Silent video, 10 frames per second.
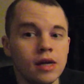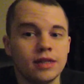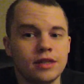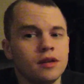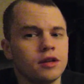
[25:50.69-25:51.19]
It
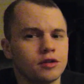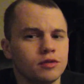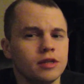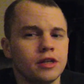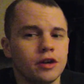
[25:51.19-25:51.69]
still looks
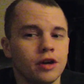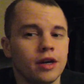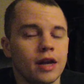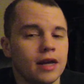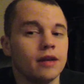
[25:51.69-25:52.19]
really
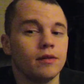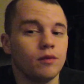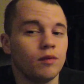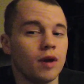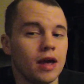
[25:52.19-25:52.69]
good and
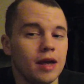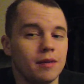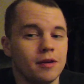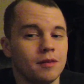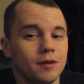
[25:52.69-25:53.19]
way
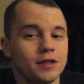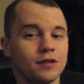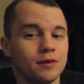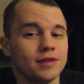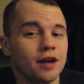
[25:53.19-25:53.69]
better than the
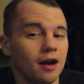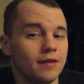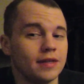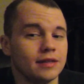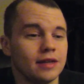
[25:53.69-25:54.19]
PlayStation ones,
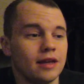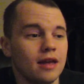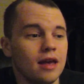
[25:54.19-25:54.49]
obviously.